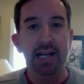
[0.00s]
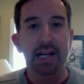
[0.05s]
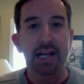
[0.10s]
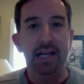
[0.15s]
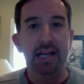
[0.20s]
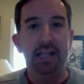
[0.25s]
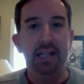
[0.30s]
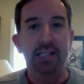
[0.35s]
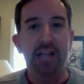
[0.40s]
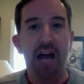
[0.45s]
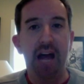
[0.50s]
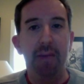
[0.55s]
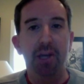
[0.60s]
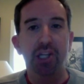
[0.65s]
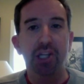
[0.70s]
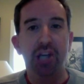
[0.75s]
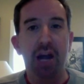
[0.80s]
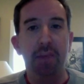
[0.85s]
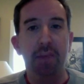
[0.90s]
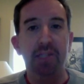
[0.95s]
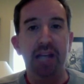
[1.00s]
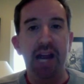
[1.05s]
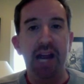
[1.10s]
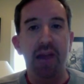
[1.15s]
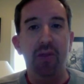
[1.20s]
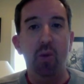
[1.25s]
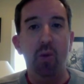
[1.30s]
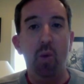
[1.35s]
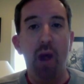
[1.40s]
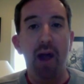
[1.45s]
hits comic shops
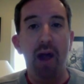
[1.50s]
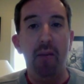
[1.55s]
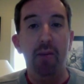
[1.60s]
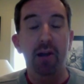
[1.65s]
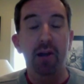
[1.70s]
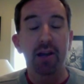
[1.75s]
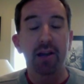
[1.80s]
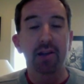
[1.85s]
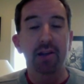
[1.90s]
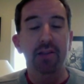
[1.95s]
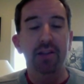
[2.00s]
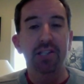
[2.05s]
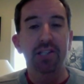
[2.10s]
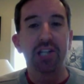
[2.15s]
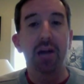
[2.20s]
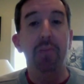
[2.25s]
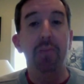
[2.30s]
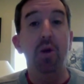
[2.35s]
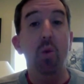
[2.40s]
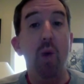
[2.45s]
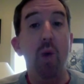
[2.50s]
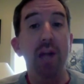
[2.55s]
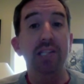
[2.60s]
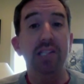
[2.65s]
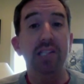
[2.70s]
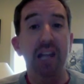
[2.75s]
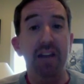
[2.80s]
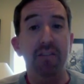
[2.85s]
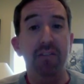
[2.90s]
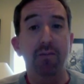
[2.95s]
and the web this coming
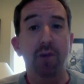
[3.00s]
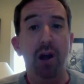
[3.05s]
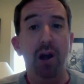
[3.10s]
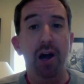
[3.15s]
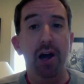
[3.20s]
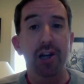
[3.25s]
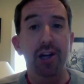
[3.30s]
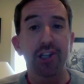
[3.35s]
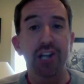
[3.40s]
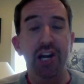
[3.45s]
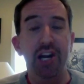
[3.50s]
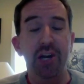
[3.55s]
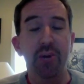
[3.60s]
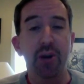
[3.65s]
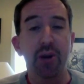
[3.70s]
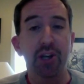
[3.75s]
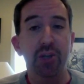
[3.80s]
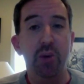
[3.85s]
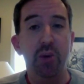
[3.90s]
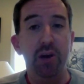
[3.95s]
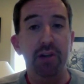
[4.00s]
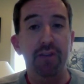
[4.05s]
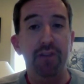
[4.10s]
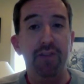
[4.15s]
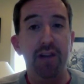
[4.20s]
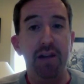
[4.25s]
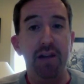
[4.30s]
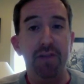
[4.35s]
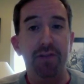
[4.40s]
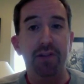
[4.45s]
Wednesday, January
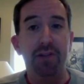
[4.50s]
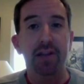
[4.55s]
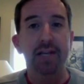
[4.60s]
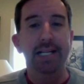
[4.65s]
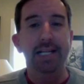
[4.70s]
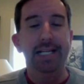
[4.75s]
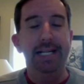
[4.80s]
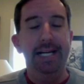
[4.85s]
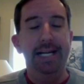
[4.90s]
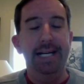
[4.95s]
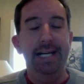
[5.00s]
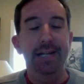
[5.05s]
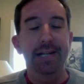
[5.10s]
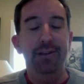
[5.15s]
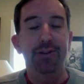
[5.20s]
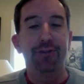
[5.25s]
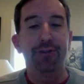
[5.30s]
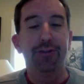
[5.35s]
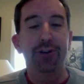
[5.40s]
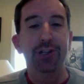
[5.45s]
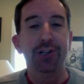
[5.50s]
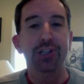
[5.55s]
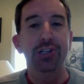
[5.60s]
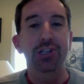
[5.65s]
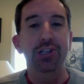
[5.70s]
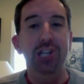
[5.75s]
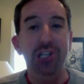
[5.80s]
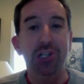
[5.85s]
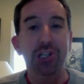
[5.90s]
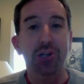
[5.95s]
25th. The
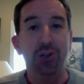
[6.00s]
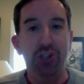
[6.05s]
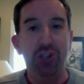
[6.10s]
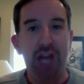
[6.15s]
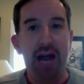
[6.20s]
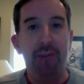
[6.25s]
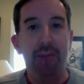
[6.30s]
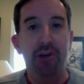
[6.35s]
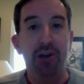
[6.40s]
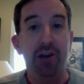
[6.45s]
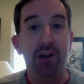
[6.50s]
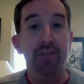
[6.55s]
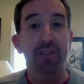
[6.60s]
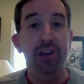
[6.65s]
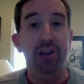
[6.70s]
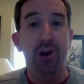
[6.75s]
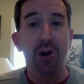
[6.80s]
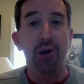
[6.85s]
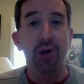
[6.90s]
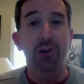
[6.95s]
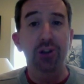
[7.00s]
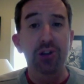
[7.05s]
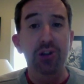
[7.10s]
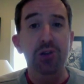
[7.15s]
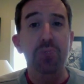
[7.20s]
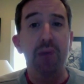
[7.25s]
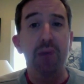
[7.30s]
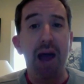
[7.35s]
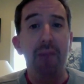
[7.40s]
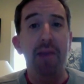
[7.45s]
first digital chapter of the
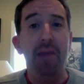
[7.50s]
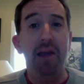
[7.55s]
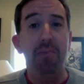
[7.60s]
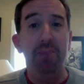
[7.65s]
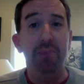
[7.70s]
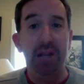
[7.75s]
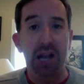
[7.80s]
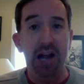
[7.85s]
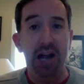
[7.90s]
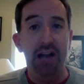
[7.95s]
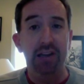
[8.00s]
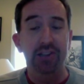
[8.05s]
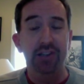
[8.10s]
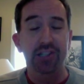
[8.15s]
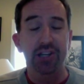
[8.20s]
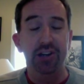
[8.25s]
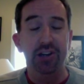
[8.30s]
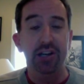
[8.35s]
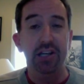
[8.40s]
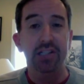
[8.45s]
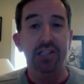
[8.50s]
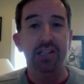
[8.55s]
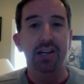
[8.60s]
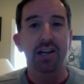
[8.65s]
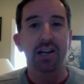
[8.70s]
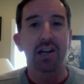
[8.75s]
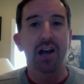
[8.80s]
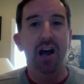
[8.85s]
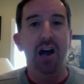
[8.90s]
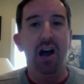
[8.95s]
all-new Batman Beyond series
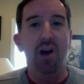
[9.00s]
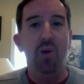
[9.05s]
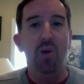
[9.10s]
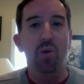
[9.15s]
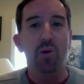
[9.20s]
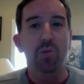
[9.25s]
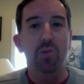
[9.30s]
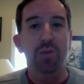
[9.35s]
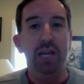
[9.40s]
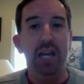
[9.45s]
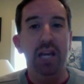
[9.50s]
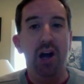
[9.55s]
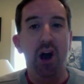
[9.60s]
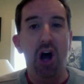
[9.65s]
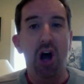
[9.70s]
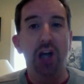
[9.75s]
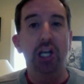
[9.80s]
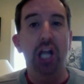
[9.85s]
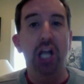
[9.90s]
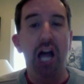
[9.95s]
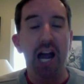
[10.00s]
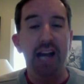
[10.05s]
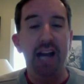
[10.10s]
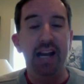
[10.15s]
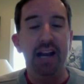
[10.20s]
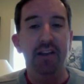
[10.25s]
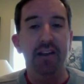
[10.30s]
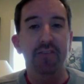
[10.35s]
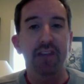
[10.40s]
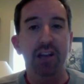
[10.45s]
will be
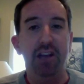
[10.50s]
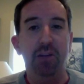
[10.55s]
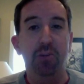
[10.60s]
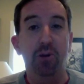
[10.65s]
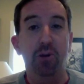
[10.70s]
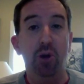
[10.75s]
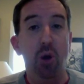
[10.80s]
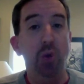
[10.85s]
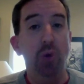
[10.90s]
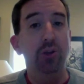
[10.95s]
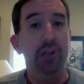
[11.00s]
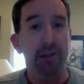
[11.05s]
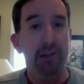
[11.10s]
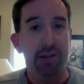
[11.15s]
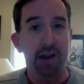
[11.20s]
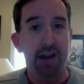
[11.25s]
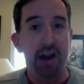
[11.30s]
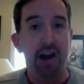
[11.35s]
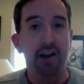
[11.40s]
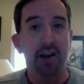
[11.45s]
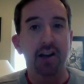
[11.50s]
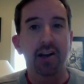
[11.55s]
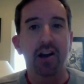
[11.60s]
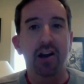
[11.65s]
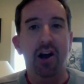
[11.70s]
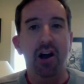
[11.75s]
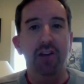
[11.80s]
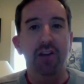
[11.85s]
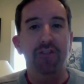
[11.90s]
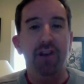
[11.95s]
online and available only there
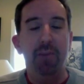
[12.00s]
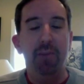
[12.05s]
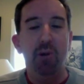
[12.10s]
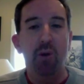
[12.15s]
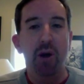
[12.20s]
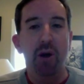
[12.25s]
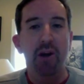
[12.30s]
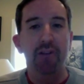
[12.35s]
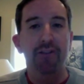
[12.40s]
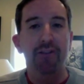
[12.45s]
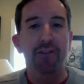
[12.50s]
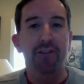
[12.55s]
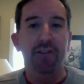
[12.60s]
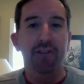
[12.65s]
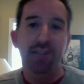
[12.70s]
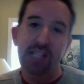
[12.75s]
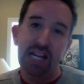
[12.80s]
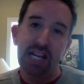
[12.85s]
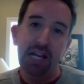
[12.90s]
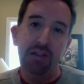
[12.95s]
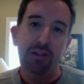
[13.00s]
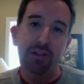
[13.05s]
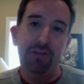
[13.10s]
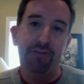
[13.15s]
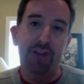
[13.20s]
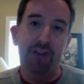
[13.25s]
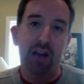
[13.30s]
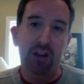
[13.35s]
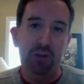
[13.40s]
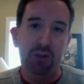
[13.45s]
on February 15th,
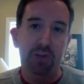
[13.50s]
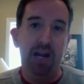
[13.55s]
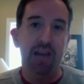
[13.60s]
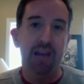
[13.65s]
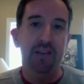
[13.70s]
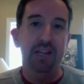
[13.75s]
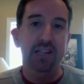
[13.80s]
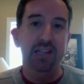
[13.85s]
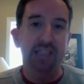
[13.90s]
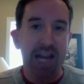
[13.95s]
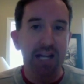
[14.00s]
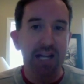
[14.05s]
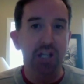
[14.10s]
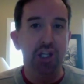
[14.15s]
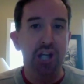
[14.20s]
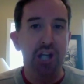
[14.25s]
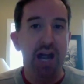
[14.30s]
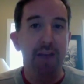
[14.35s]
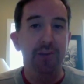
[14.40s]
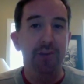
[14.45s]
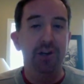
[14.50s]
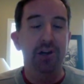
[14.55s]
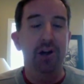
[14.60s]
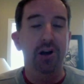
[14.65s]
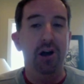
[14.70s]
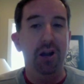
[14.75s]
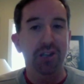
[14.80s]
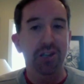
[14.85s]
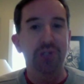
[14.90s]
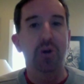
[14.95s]
followed by the second chapter,
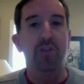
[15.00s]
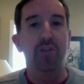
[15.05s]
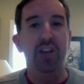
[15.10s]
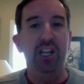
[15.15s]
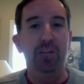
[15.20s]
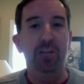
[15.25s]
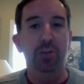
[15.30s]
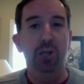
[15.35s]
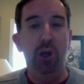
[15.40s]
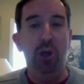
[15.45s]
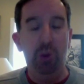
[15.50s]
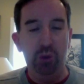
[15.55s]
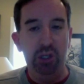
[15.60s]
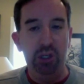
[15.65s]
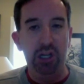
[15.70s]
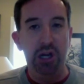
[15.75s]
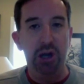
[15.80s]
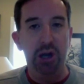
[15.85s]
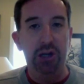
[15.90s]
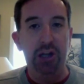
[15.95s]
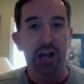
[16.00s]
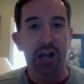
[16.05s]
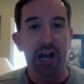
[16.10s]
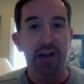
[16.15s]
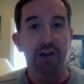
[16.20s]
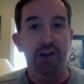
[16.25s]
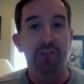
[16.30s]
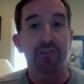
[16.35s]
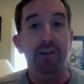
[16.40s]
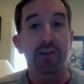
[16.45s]
also available only
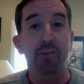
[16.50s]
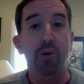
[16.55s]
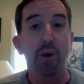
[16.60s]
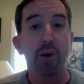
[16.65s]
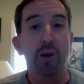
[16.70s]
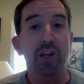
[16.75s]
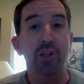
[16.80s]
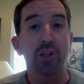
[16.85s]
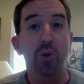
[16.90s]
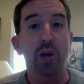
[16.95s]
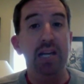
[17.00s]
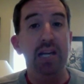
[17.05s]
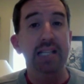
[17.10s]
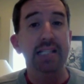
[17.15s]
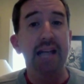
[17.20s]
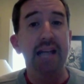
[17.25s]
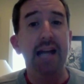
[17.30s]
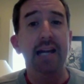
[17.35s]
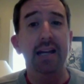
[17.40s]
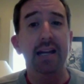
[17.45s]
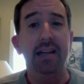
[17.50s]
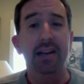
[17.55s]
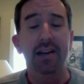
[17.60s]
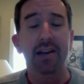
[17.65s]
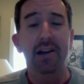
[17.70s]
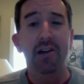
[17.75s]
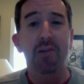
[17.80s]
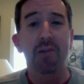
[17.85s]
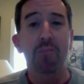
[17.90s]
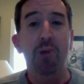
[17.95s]
online on February 22nd.
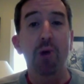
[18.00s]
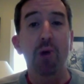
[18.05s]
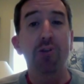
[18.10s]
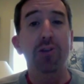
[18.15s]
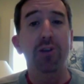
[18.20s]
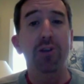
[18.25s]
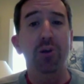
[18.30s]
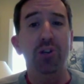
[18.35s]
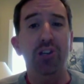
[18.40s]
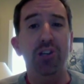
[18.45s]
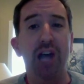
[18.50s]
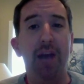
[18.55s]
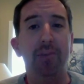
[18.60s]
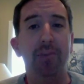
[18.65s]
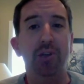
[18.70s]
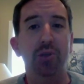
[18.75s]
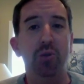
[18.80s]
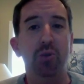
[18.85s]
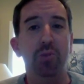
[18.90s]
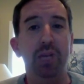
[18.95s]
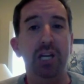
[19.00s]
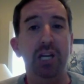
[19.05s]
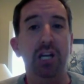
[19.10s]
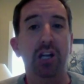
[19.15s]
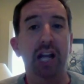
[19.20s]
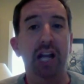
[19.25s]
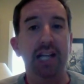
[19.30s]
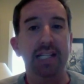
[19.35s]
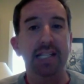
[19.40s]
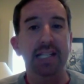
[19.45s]
Both of those chapters will be
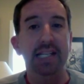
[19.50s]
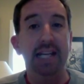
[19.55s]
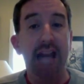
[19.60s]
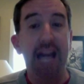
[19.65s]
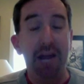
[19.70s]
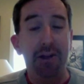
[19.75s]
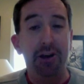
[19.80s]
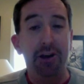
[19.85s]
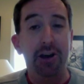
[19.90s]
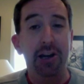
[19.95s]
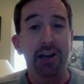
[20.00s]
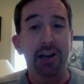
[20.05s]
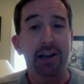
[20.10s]
collected together